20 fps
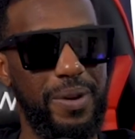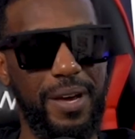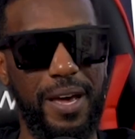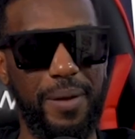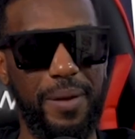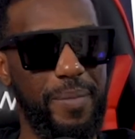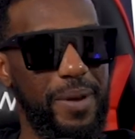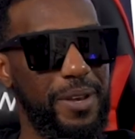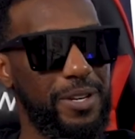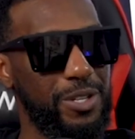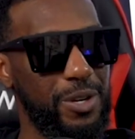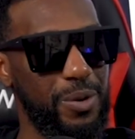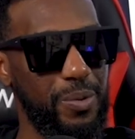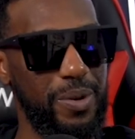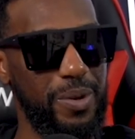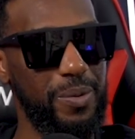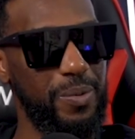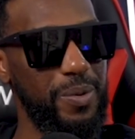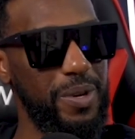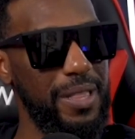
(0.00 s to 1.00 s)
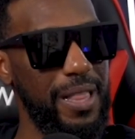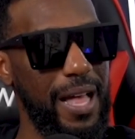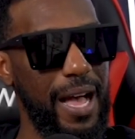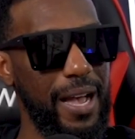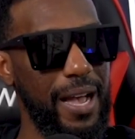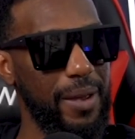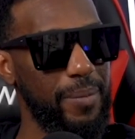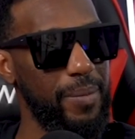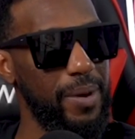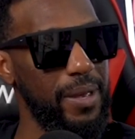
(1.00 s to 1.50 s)
make sure we
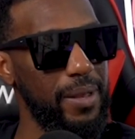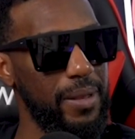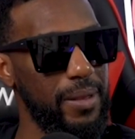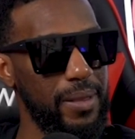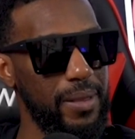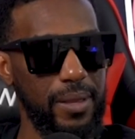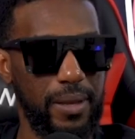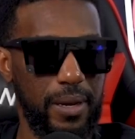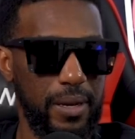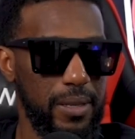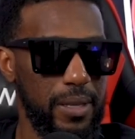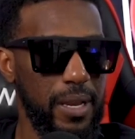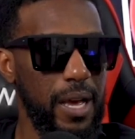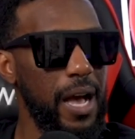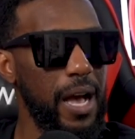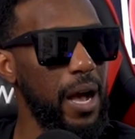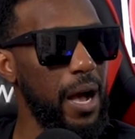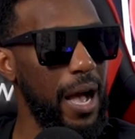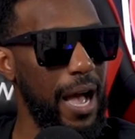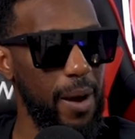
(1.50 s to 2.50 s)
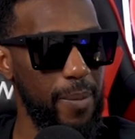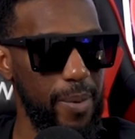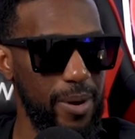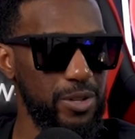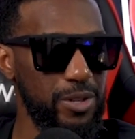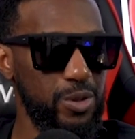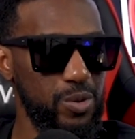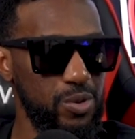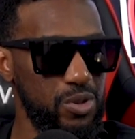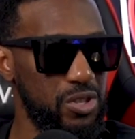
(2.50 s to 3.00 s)
lock him in. Like, nah, how
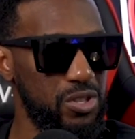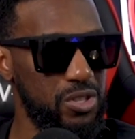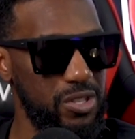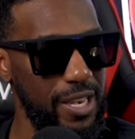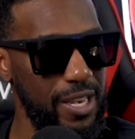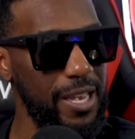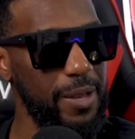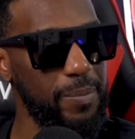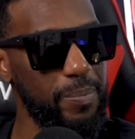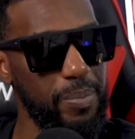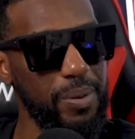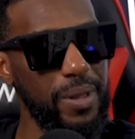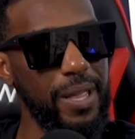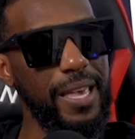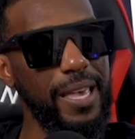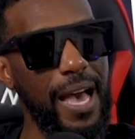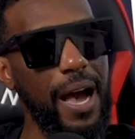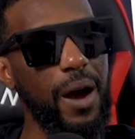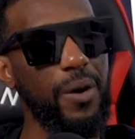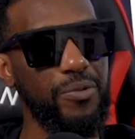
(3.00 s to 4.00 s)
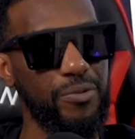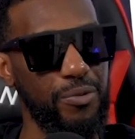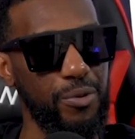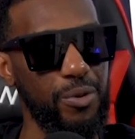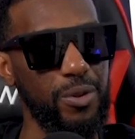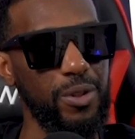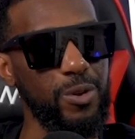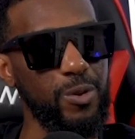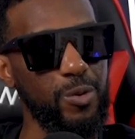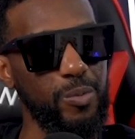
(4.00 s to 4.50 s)
about you see it play out for a
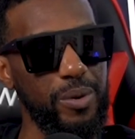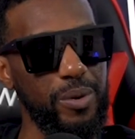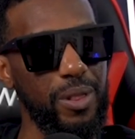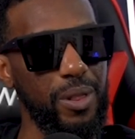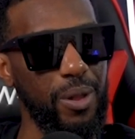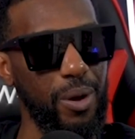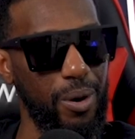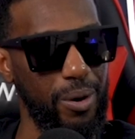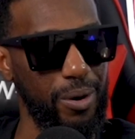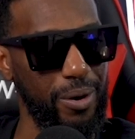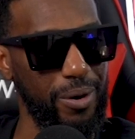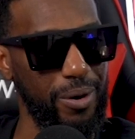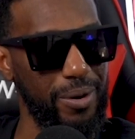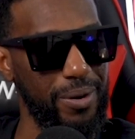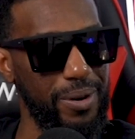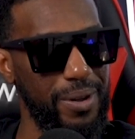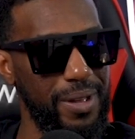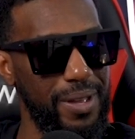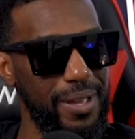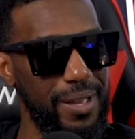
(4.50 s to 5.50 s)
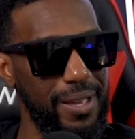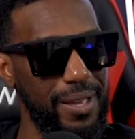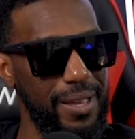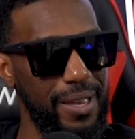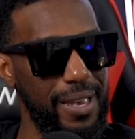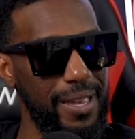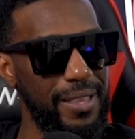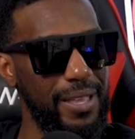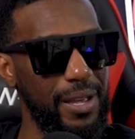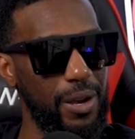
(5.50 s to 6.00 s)
little bit longer?
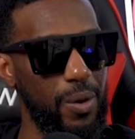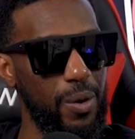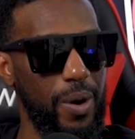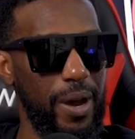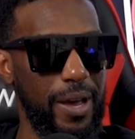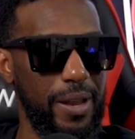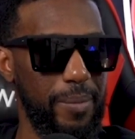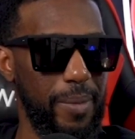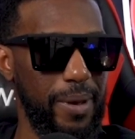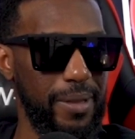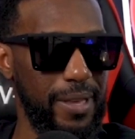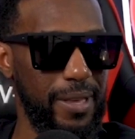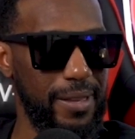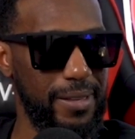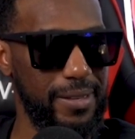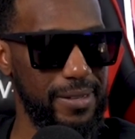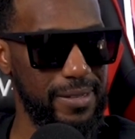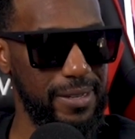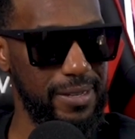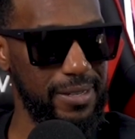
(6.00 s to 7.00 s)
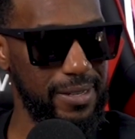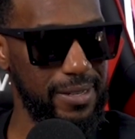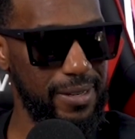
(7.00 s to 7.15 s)
And then go ahead and make that decision.